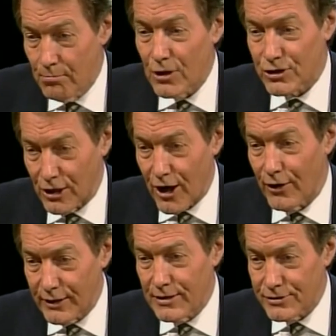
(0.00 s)

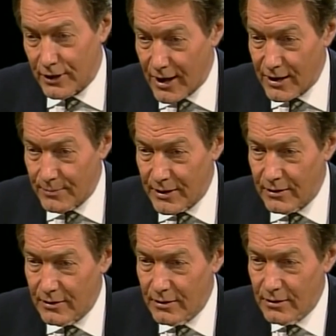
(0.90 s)
muscularity in its
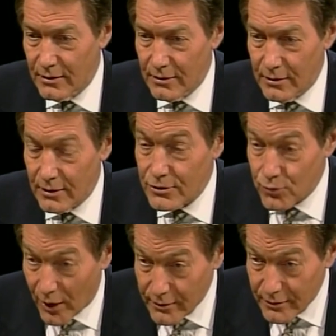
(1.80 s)
economy,
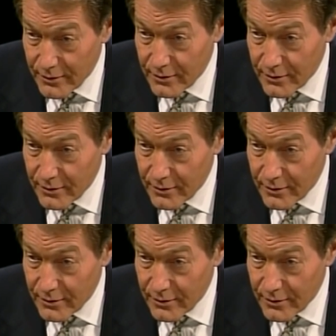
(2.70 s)
is what?